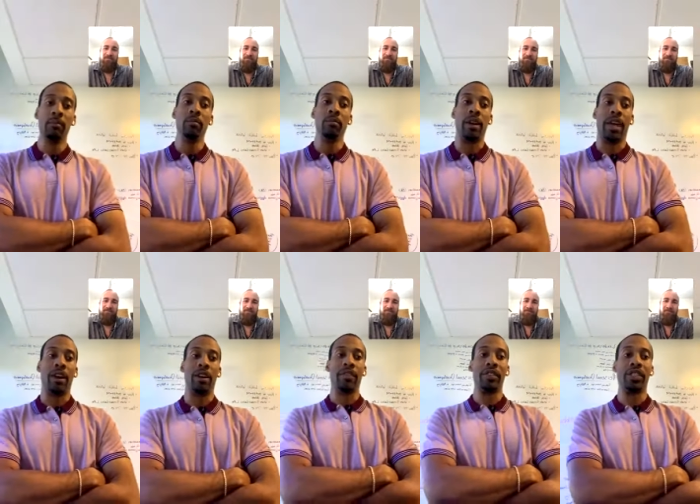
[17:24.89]
and I'll
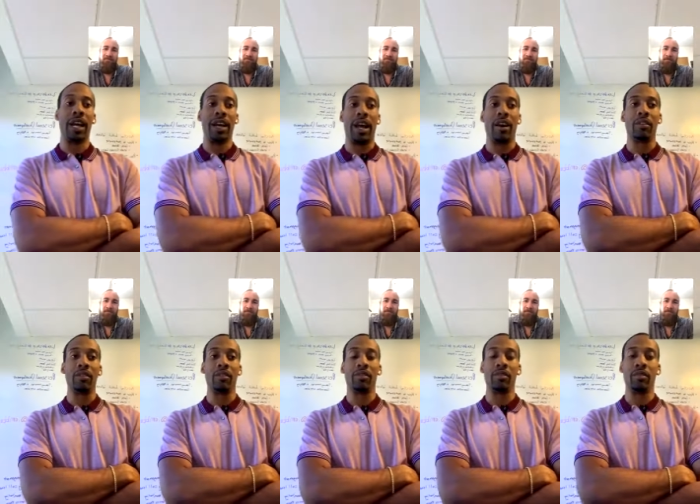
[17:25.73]
give a shout
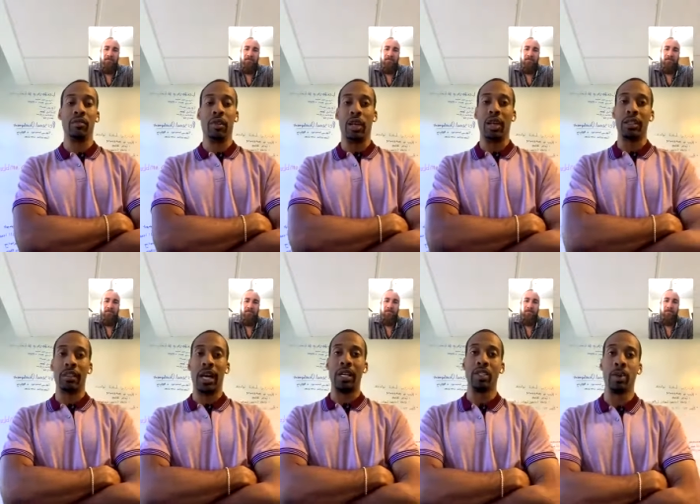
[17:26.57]
out to uh,
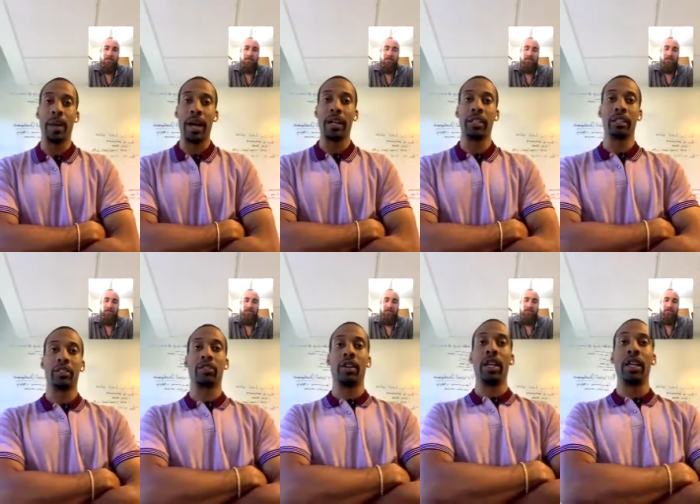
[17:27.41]
Todd Toback's
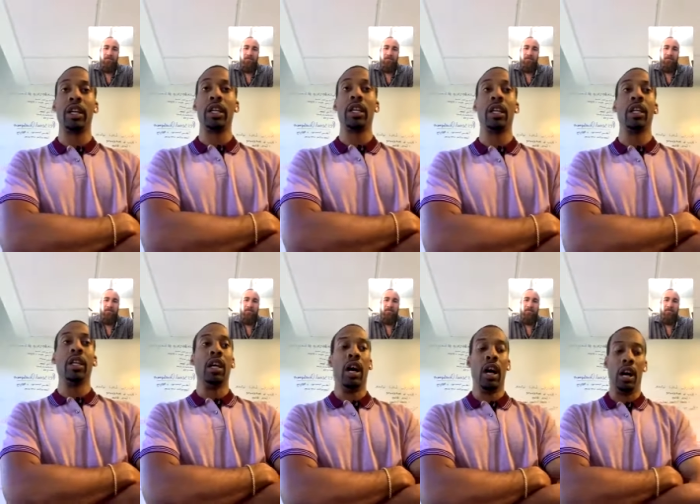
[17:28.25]
training
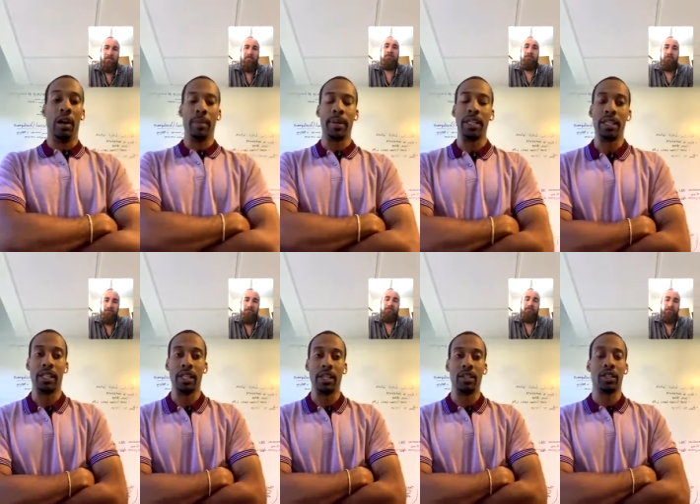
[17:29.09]
um, because
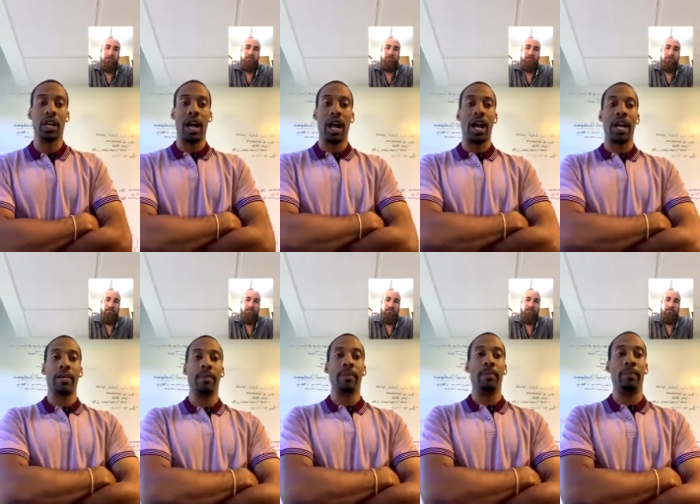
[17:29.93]
mm-hmm. Todd,
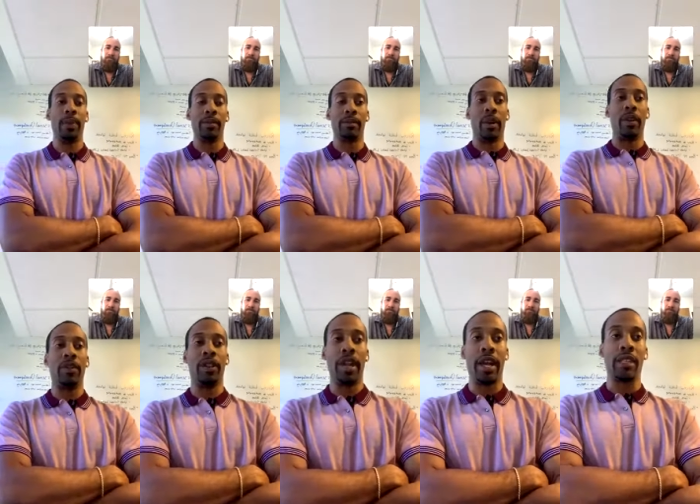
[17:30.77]
as part of
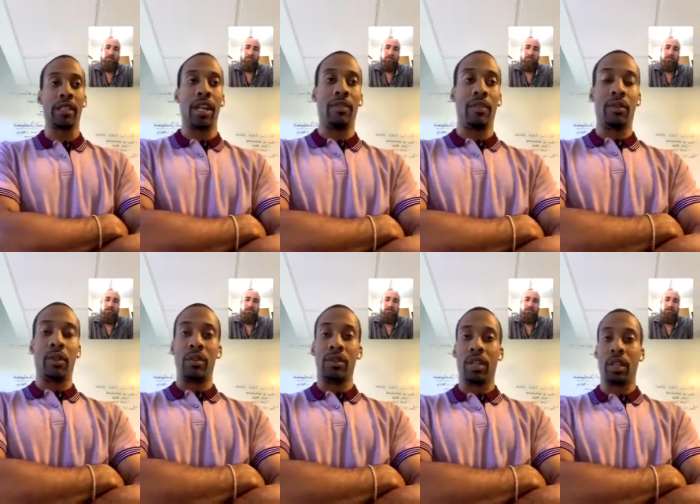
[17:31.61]
the next level
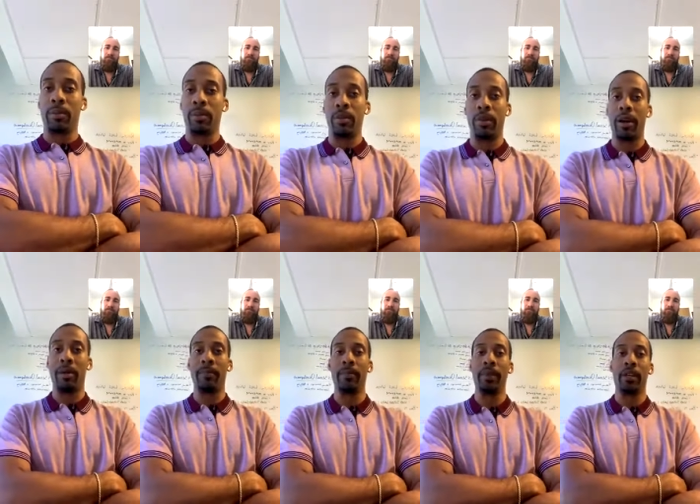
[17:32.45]
wholesaling
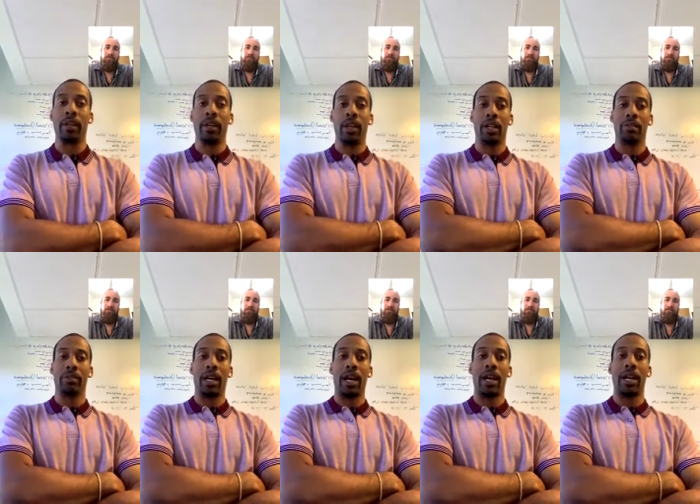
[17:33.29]
program, um,
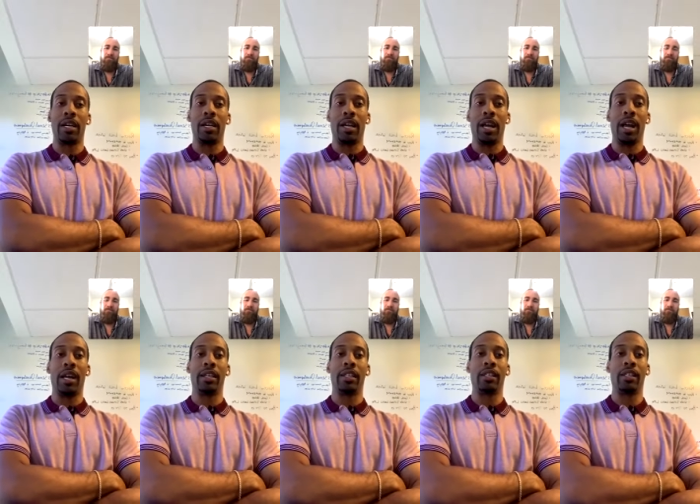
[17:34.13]
Todd
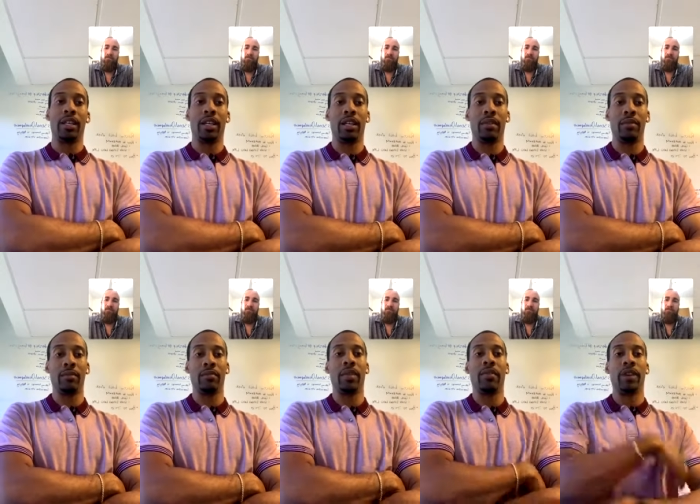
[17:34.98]
has um,
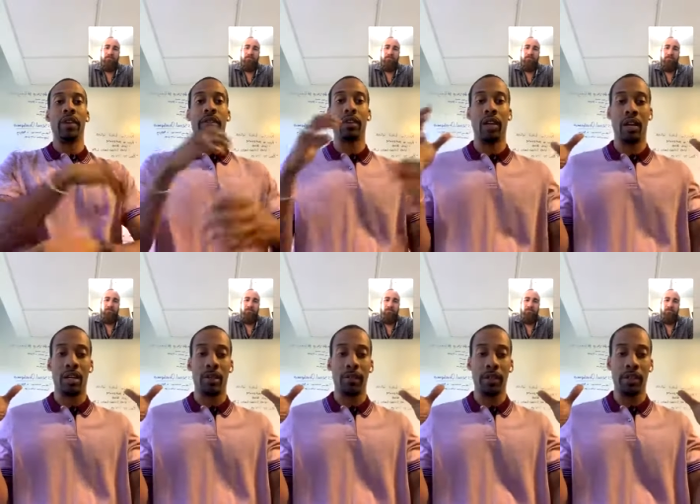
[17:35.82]
given us um,
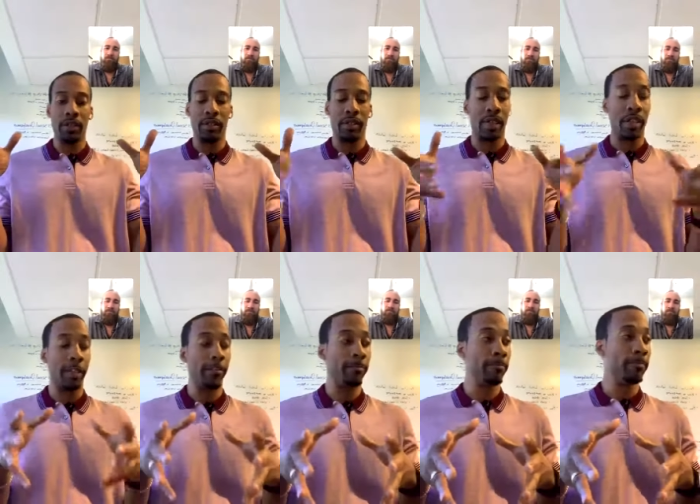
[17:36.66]
his um,